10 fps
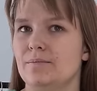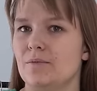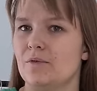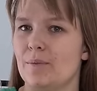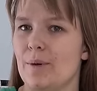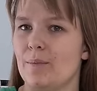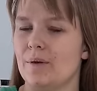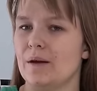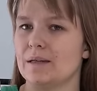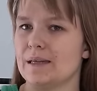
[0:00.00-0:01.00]
remember
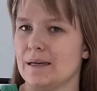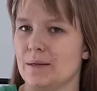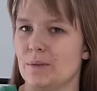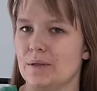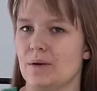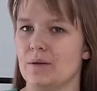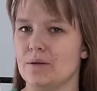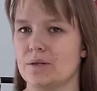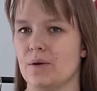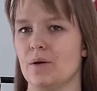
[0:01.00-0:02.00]
exactly what the color
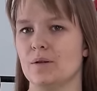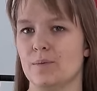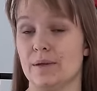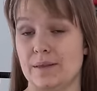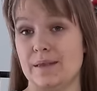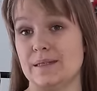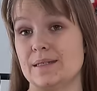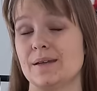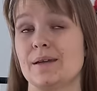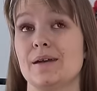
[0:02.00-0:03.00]
is called, but this